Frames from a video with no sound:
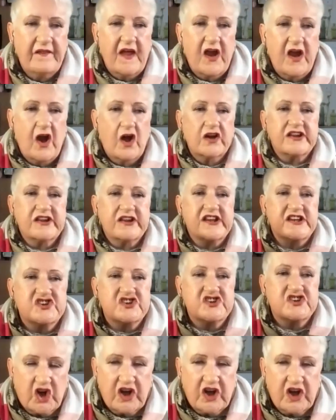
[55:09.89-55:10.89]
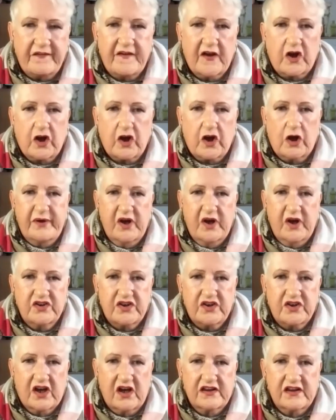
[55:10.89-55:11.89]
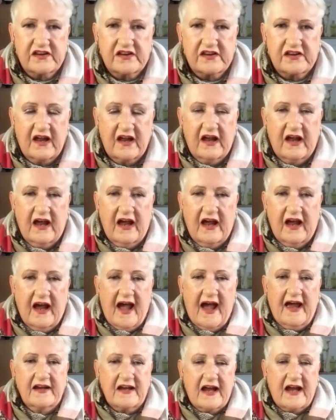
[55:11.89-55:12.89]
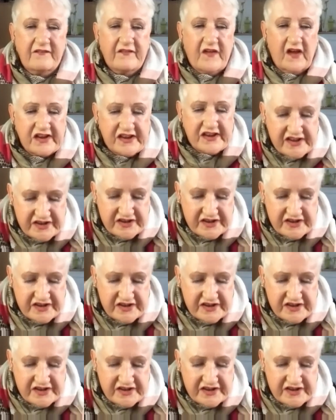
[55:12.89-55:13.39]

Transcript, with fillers: they are stuck at their computers and, and their,